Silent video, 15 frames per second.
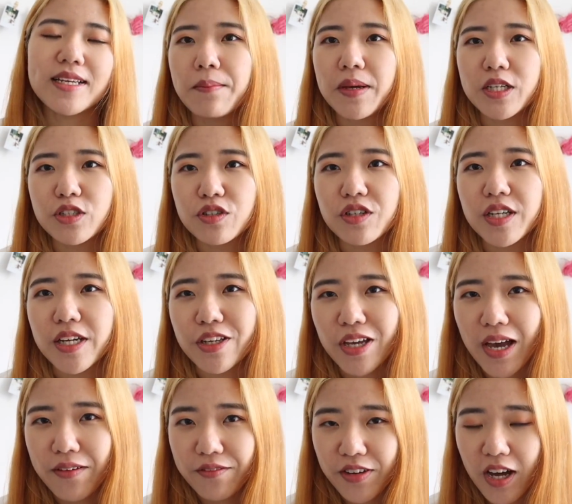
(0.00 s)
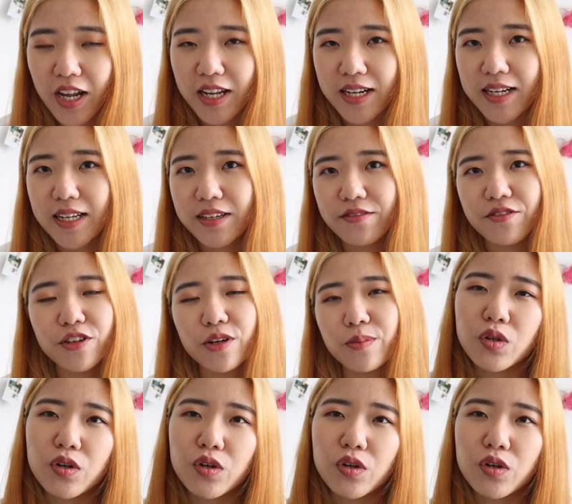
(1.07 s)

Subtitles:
make sure that you have either cling film